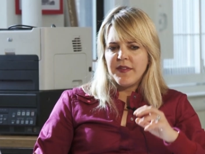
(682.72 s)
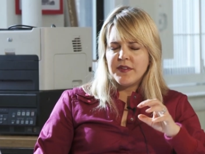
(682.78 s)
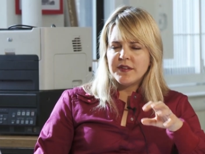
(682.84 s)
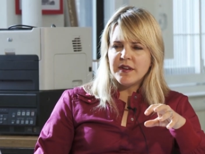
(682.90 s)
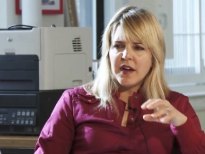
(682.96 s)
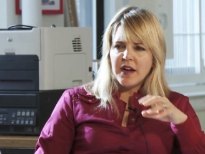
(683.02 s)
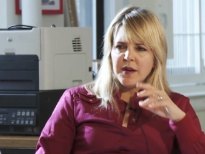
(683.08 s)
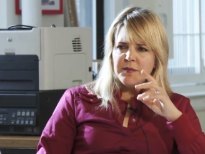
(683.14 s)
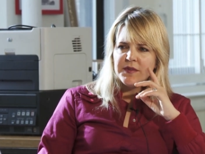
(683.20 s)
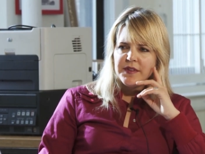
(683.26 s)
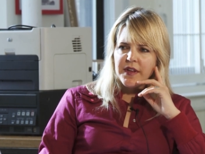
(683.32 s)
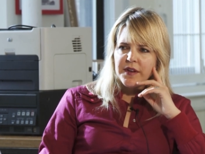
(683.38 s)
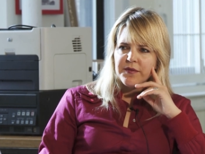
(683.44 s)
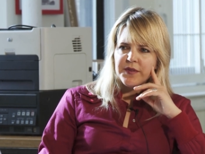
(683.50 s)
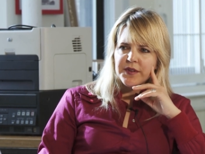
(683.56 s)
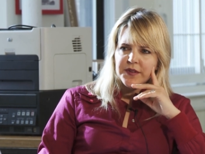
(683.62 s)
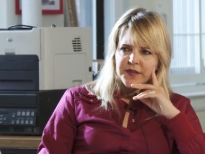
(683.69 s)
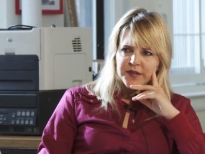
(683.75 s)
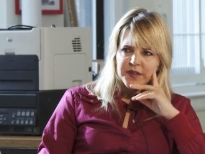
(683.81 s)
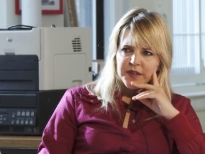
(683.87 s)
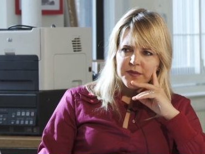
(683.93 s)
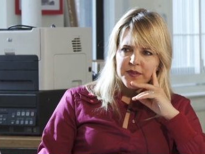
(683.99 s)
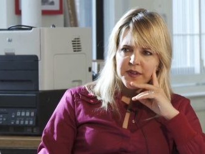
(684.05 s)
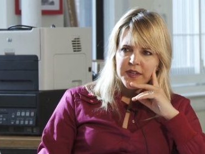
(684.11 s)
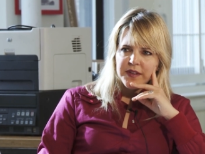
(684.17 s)
At the time, did that feel
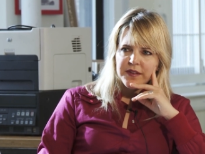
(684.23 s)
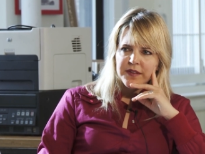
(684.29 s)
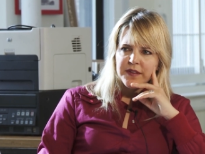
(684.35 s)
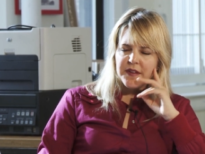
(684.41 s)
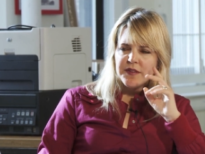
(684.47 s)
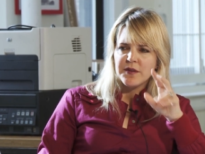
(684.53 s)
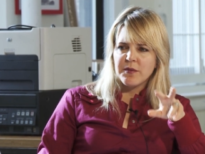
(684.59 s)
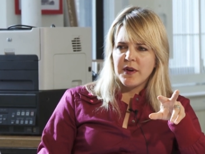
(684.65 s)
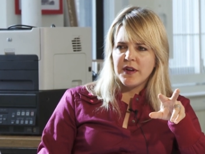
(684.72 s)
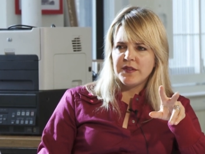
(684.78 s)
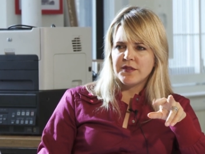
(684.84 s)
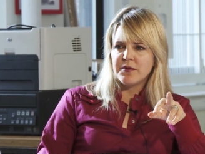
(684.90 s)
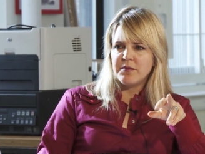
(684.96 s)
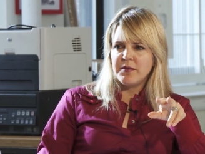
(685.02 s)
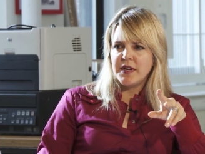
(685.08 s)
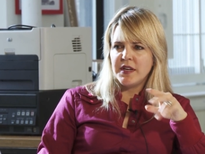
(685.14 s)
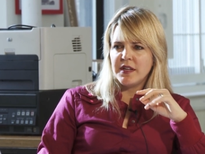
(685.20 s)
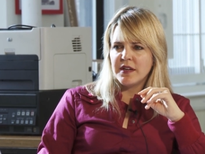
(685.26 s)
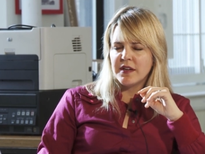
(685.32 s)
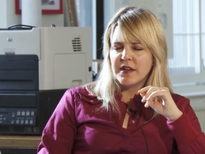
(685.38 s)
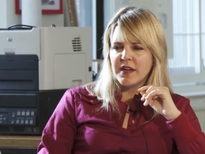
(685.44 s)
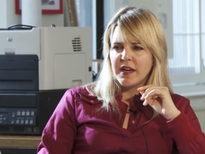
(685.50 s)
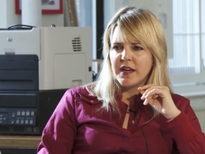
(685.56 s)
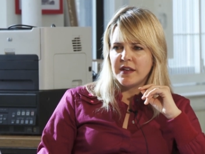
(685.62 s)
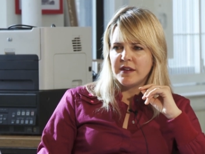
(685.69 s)
significant that the Western media
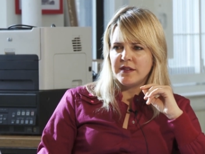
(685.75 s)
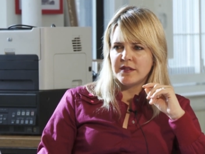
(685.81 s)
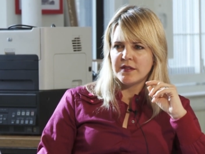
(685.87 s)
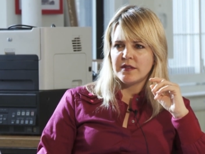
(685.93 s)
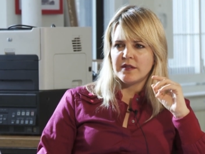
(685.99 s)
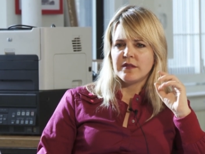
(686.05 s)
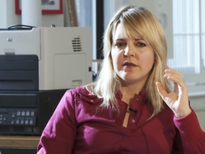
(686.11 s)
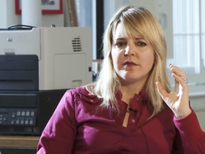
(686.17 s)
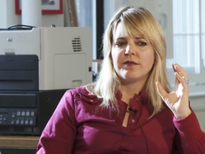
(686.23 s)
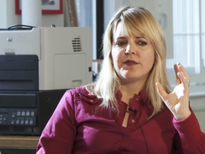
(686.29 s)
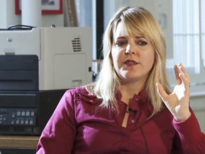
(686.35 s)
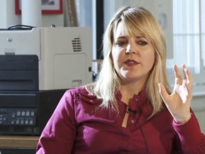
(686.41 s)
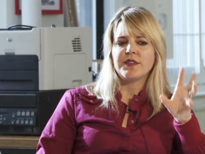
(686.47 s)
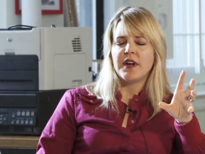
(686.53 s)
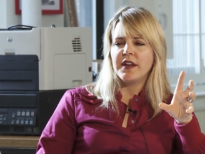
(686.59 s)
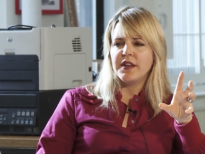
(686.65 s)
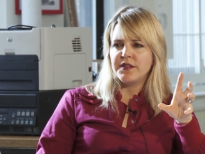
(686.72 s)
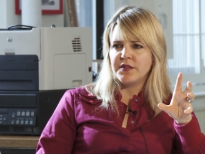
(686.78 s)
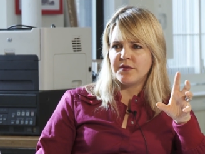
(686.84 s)
had decided